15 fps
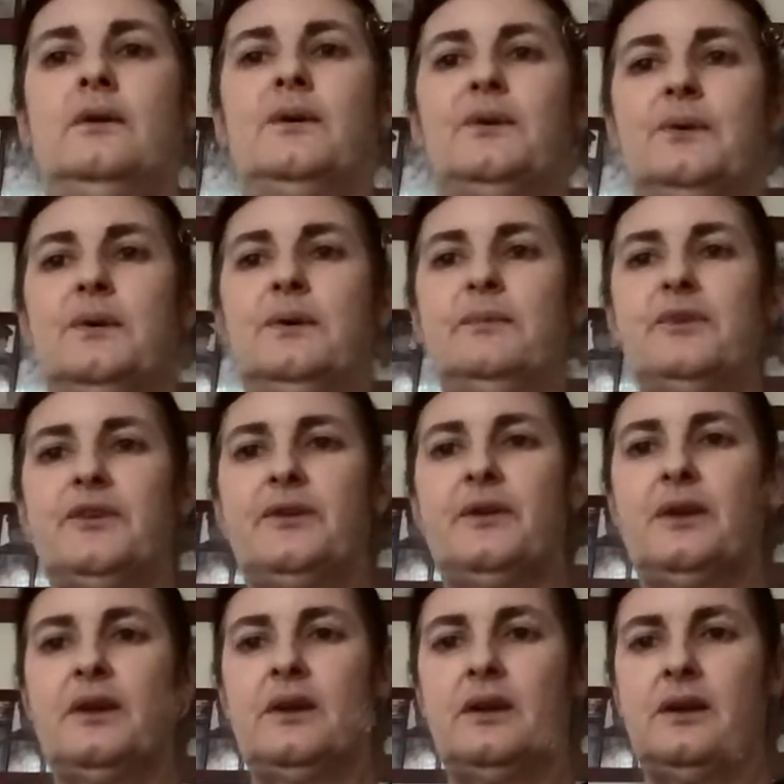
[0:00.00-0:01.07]
Oops.
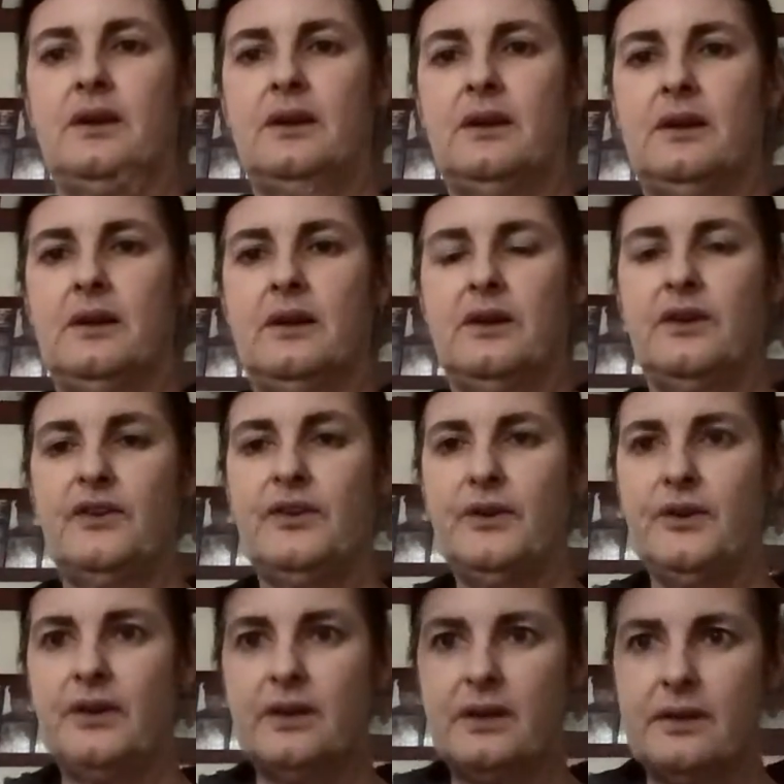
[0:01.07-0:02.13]
So,
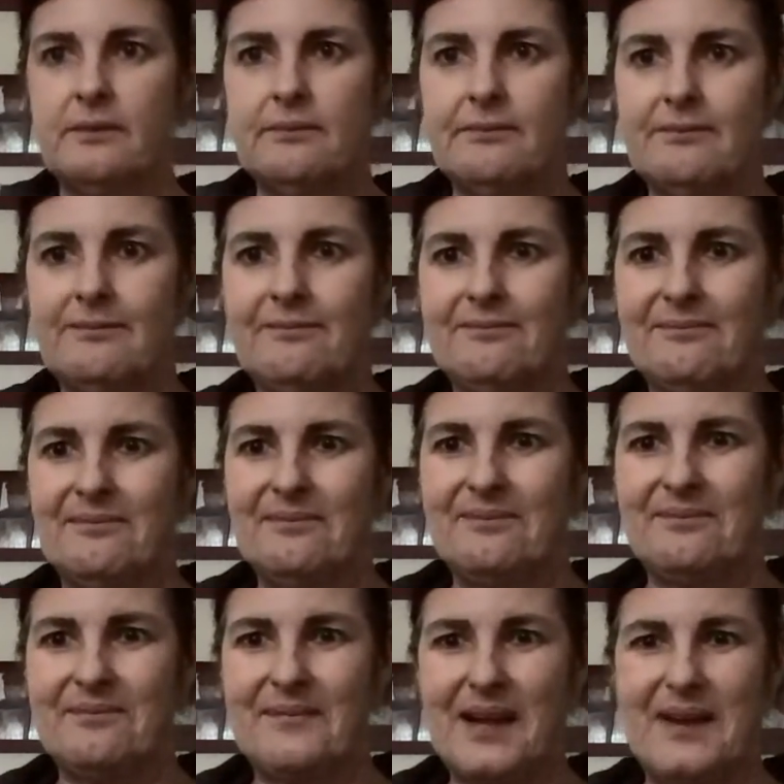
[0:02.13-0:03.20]

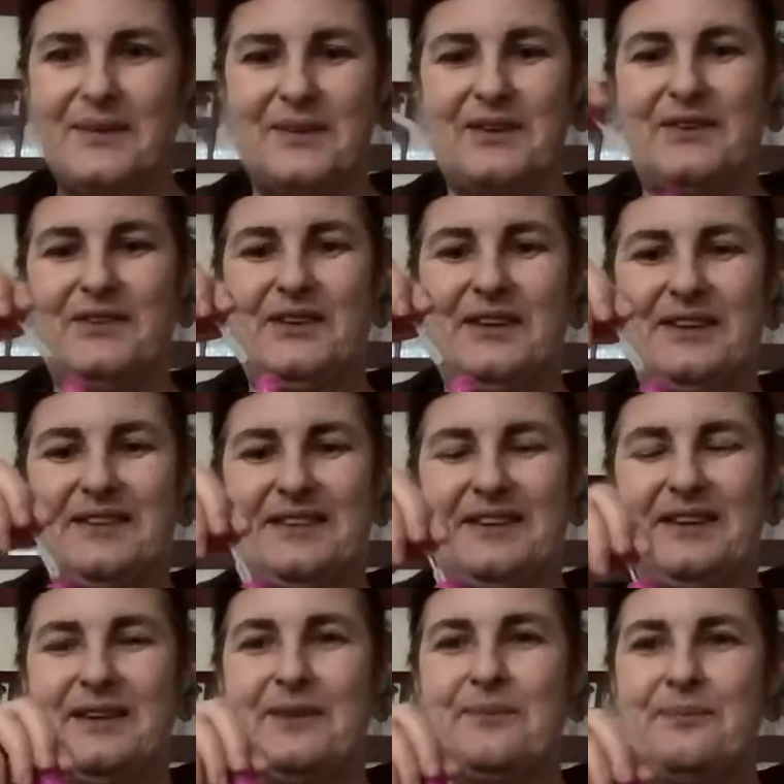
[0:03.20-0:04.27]
I don't know if you can see
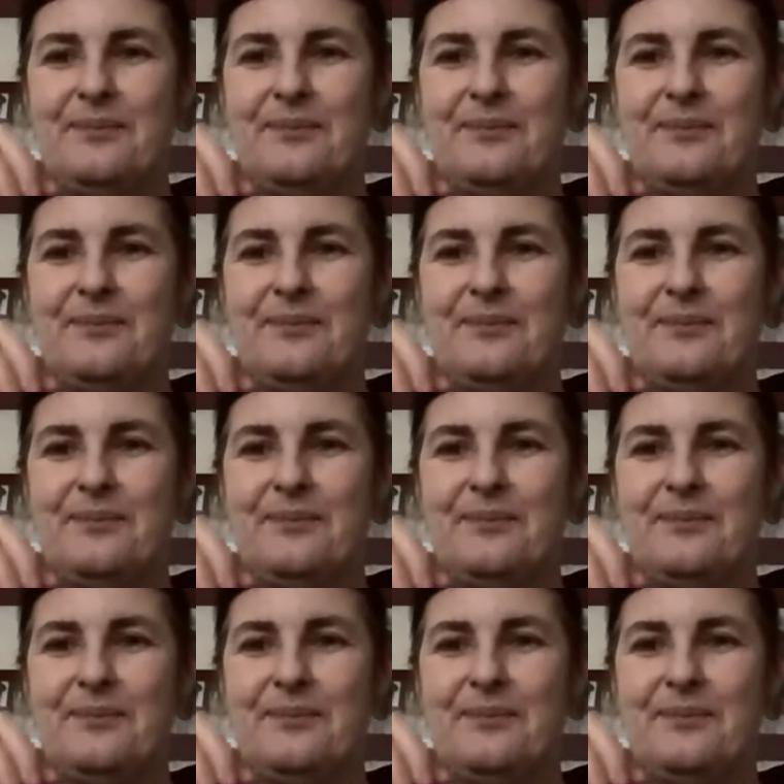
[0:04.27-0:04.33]
them.